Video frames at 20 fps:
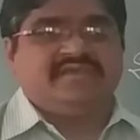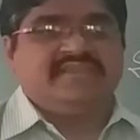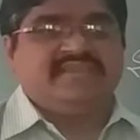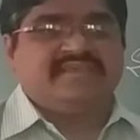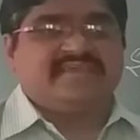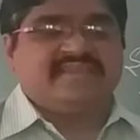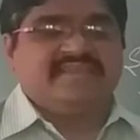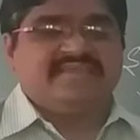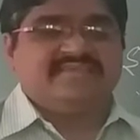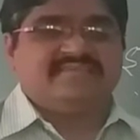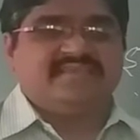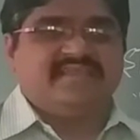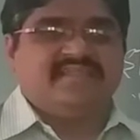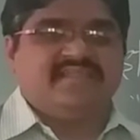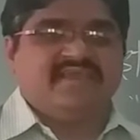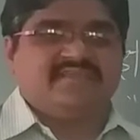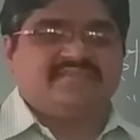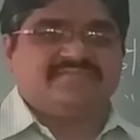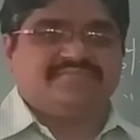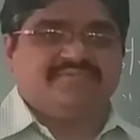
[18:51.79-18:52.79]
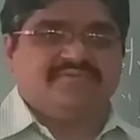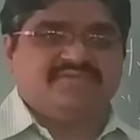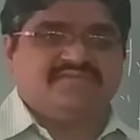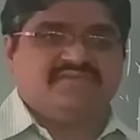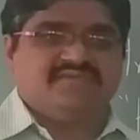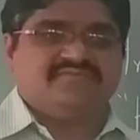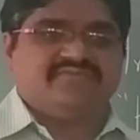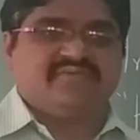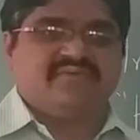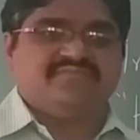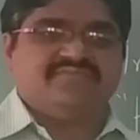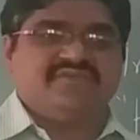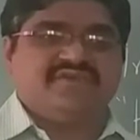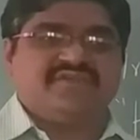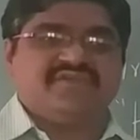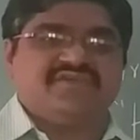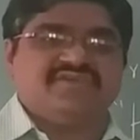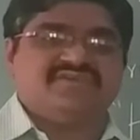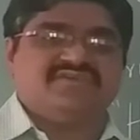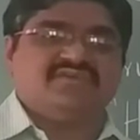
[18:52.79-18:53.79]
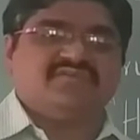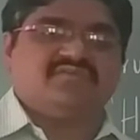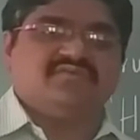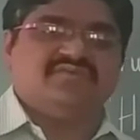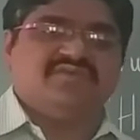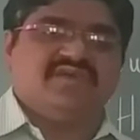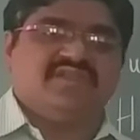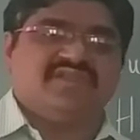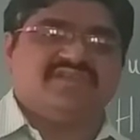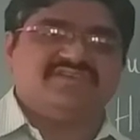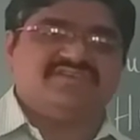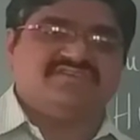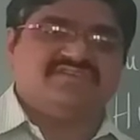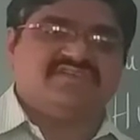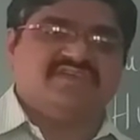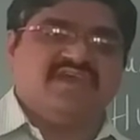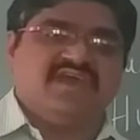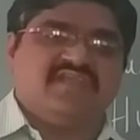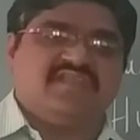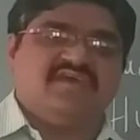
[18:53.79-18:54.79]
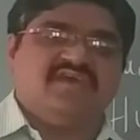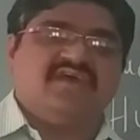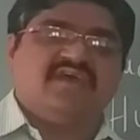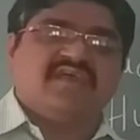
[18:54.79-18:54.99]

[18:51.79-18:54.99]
increasing their species from generation to generation or